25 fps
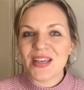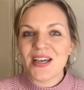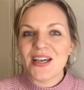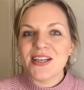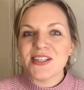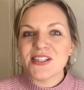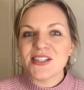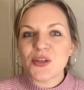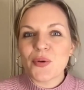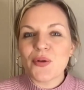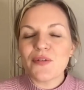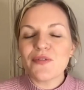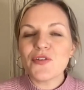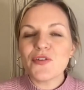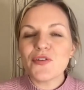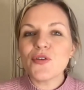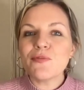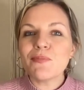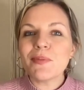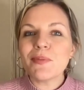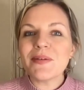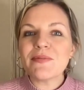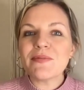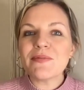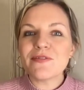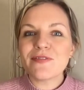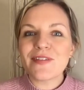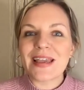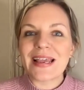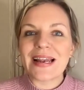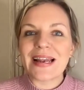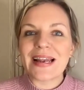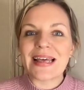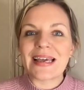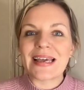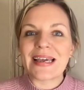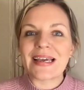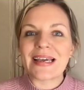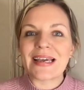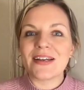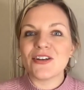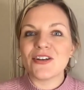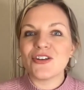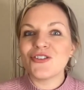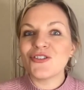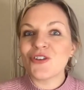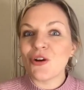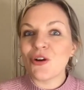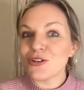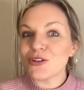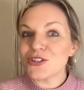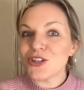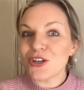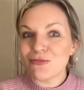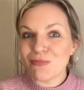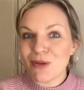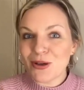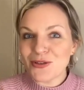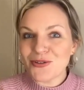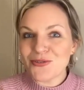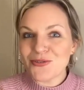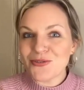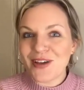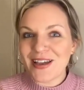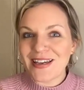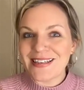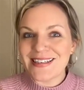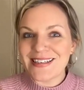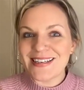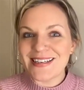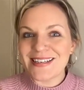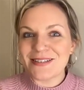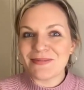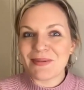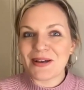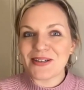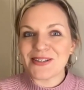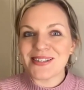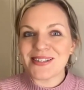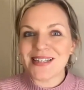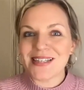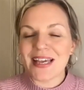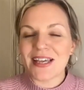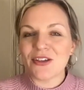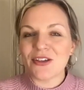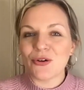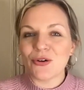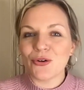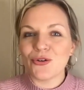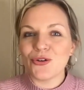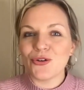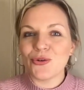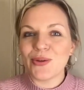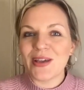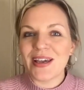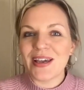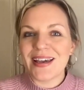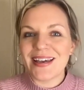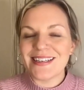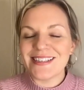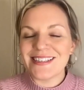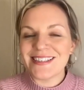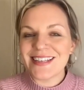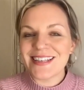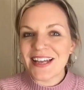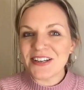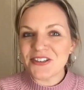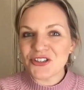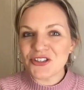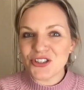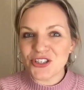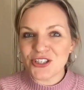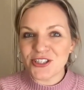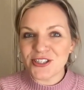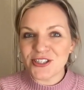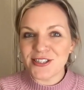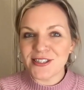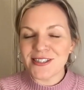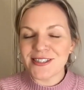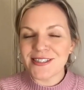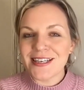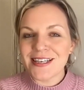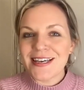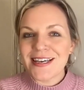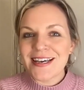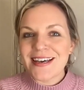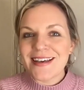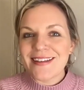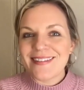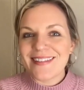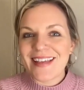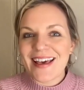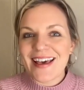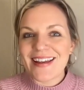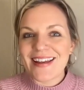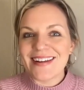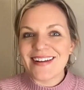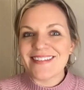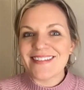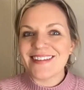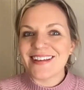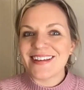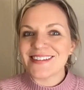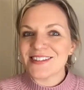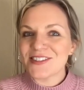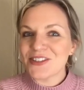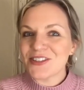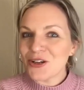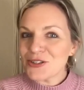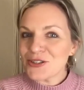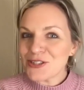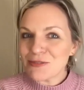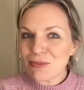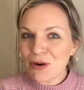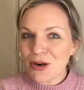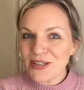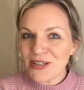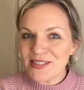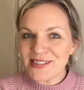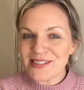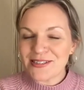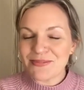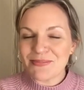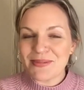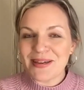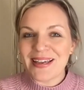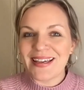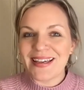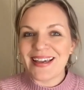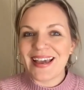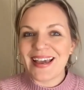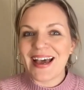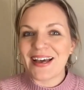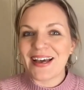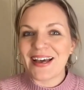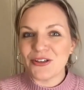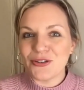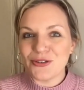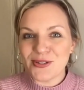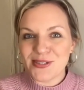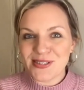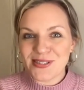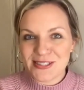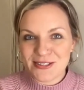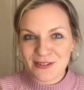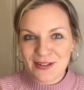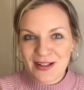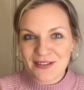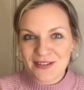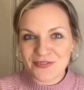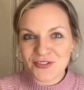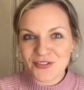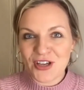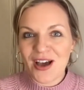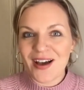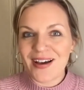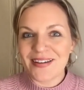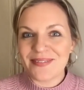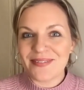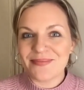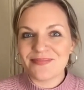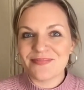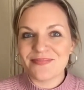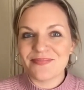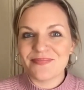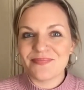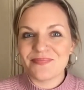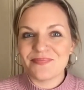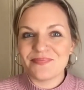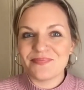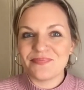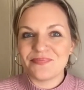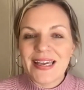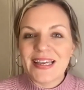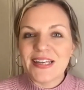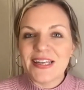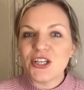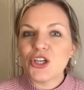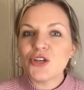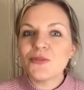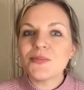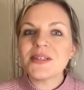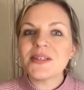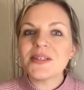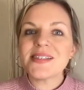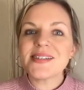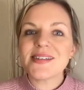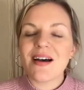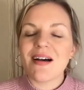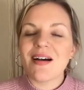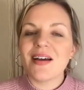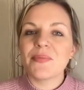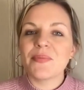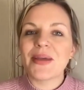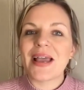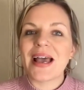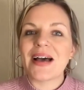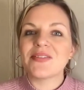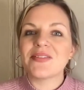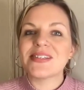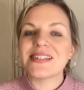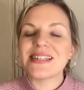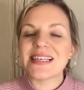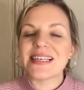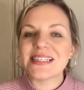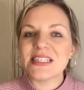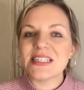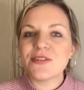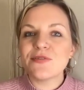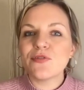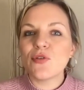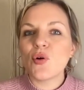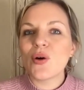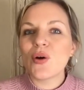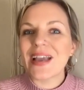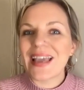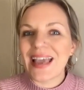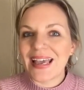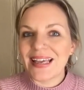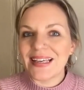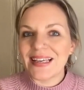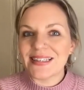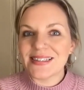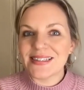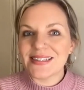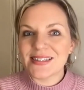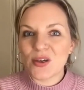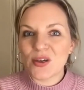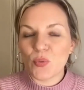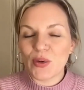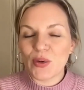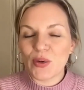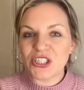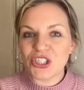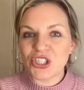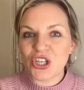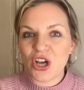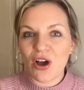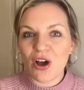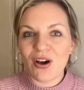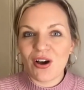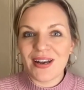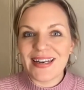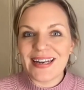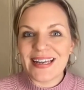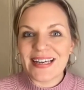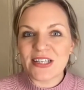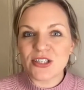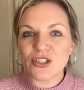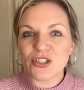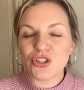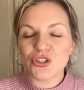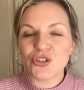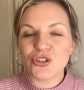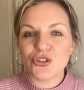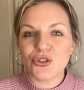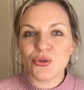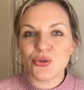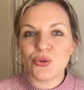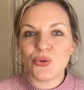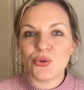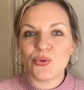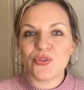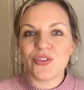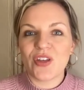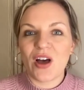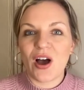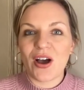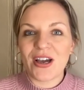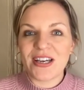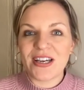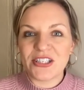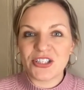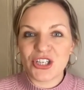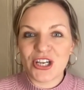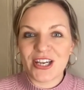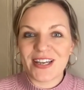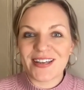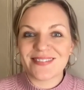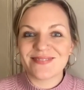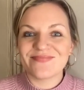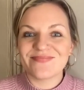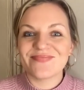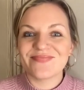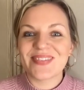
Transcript: So, if you've been feeling not so motivated about setting your new year intentions, then that's no surprise to me, and you still have time. In human design, we have 64 gates, which are linked to the I Ching,